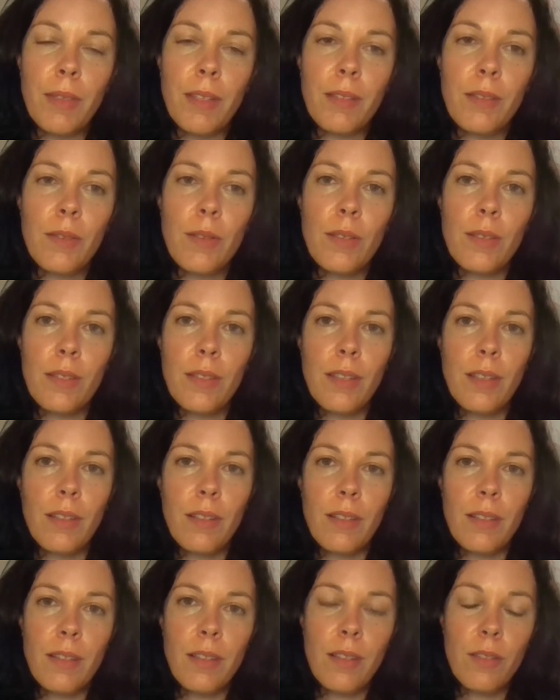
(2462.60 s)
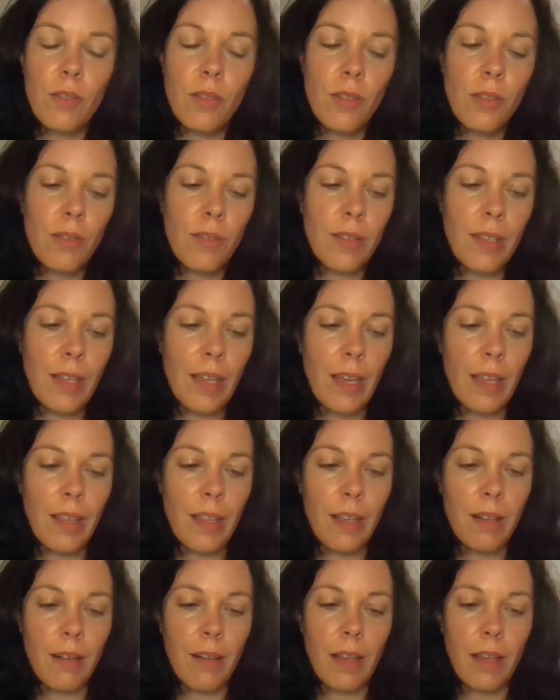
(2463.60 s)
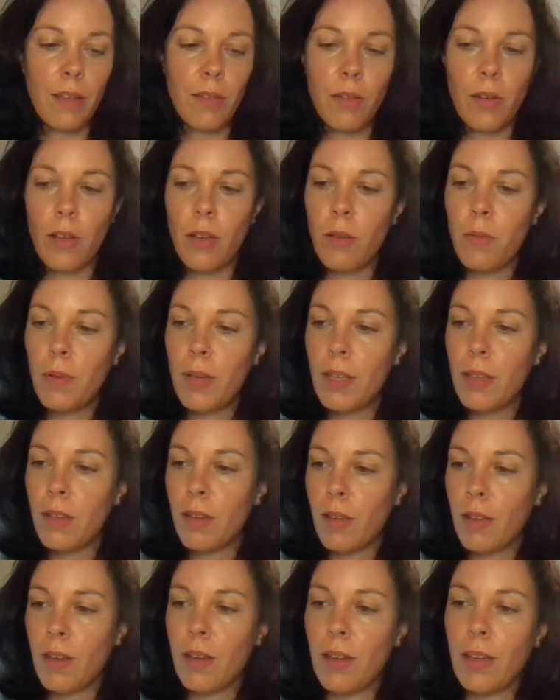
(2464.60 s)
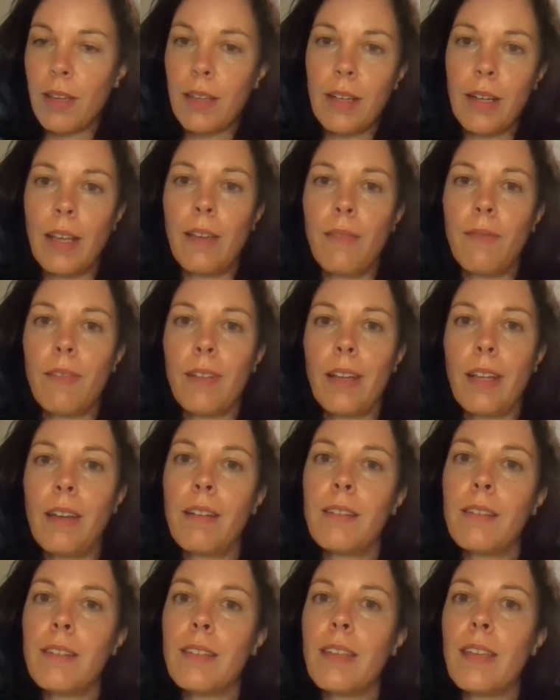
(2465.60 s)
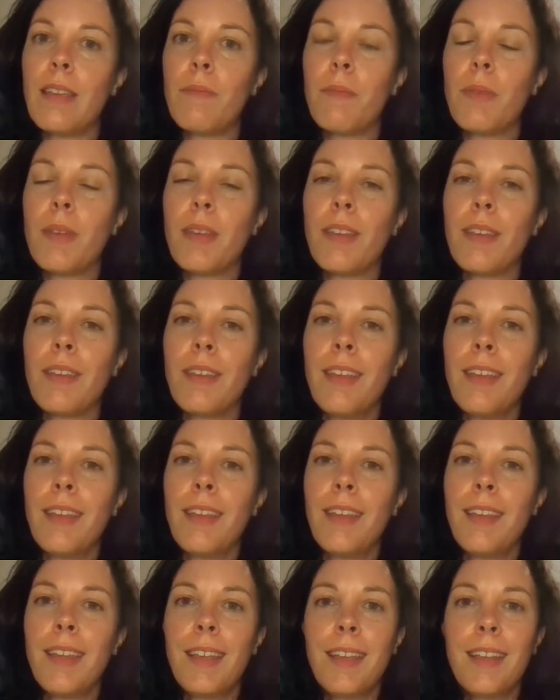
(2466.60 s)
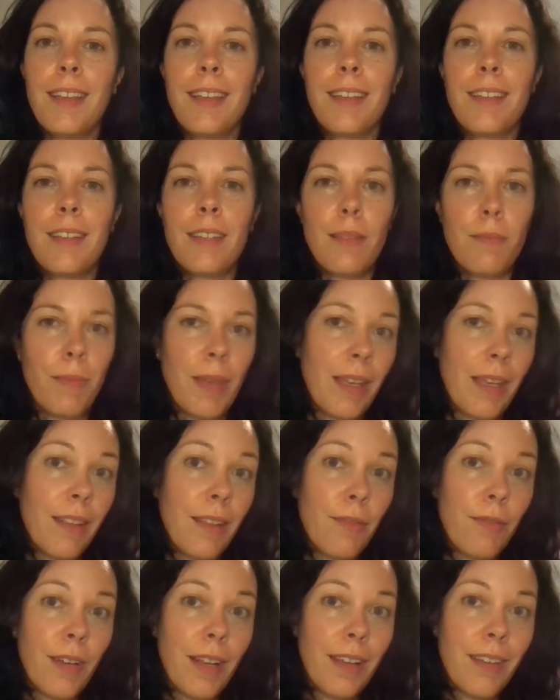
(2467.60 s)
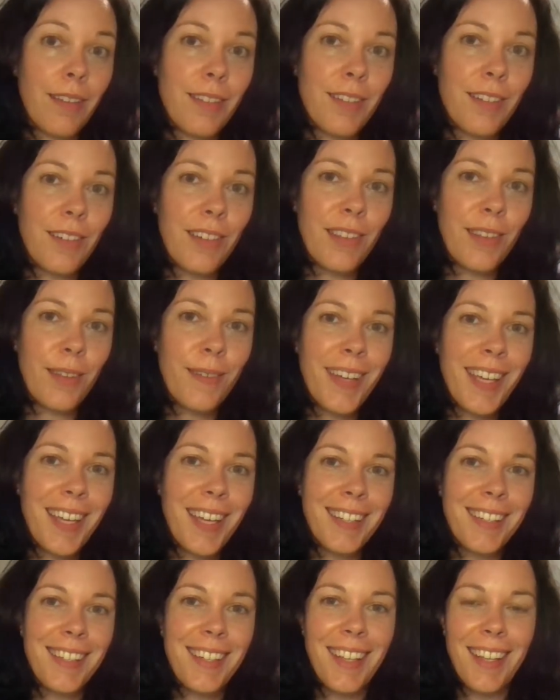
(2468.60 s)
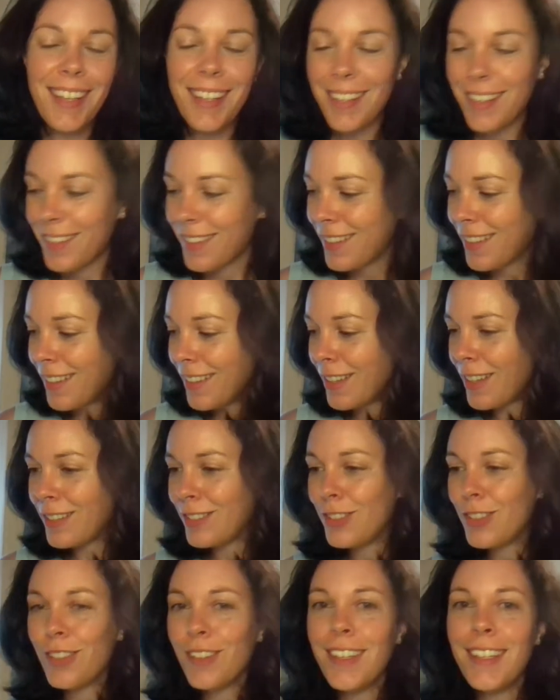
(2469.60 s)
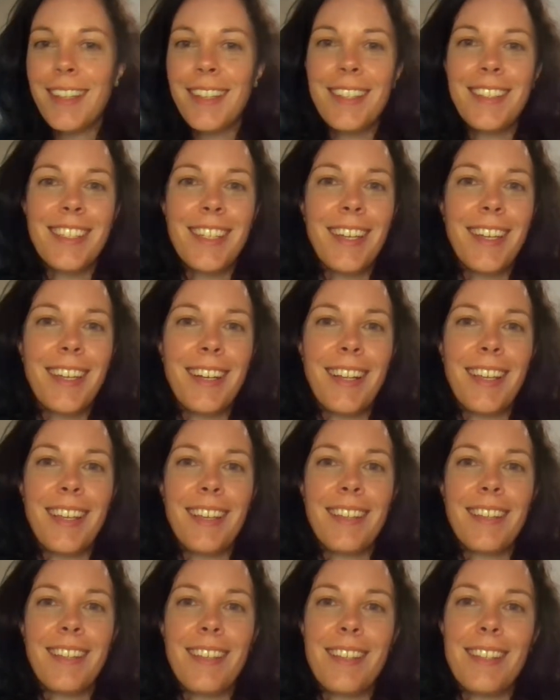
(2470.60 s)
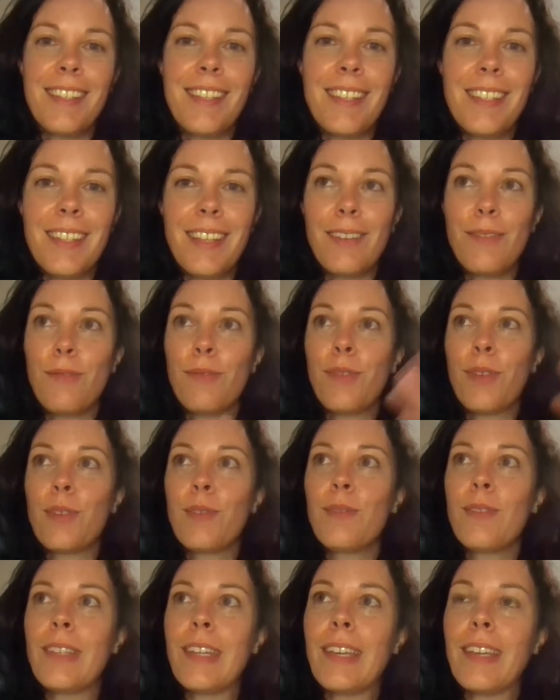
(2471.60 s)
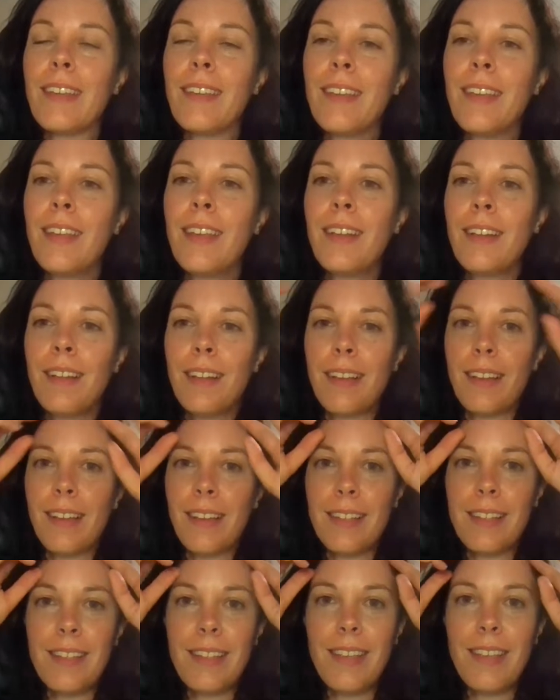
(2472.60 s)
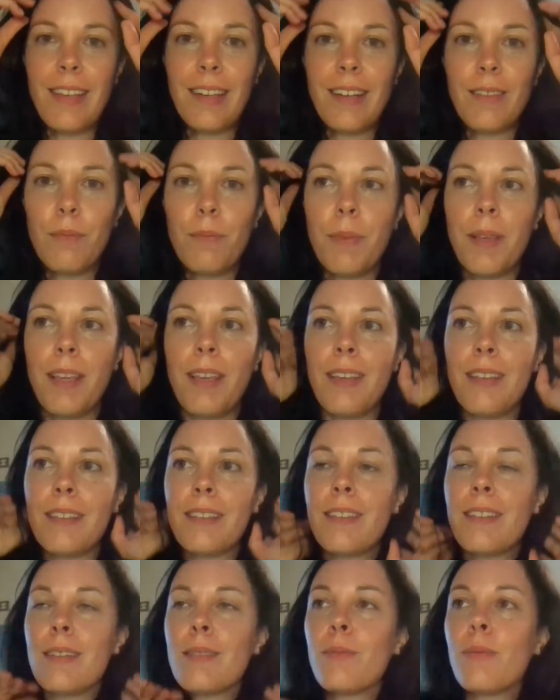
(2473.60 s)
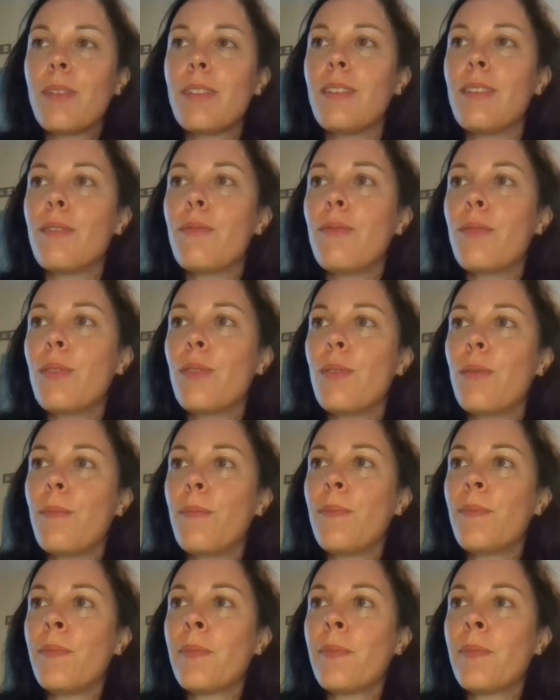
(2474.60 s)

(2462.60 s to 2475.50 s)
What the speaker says: So it's the two together, like know where you're going and have clarity, but smell the flowers along the way, like enjoy the journey. It's this unfolding. Like I see NLP as this wonderful